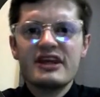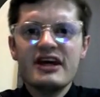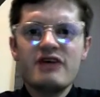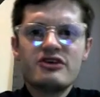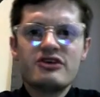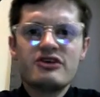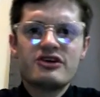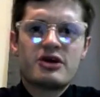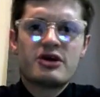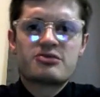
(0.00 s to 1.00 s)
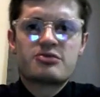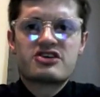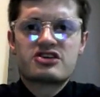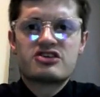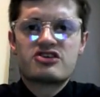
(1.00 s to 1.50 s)
and I'm feeling good about this
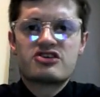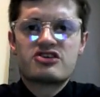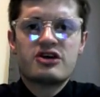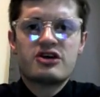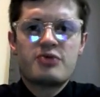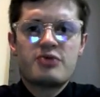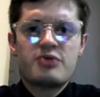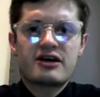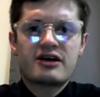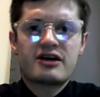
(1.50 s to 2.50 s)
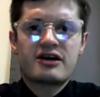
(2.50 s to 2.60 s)
position. So king goes back.